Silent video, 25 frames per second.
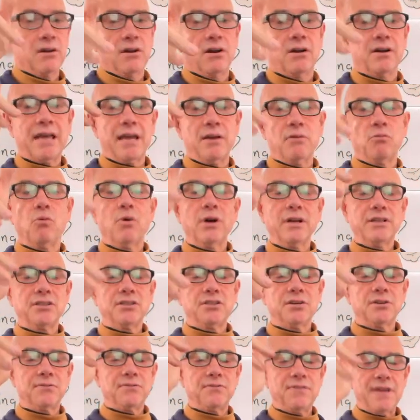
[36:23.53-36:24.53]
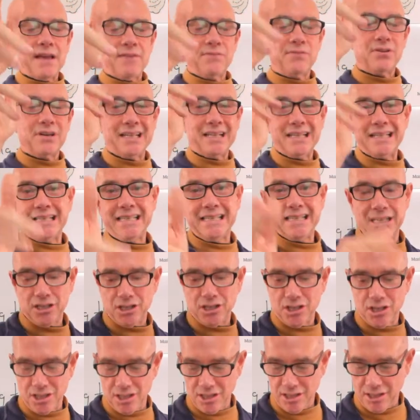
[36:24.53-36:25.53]
okay, what's your favorite
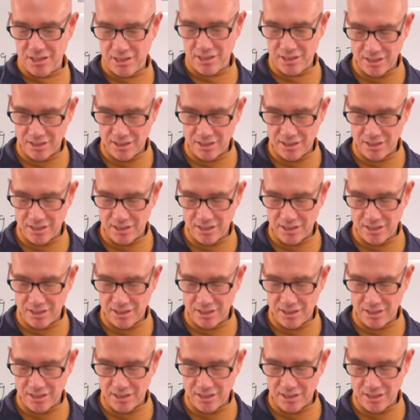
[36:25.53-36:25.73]
dish?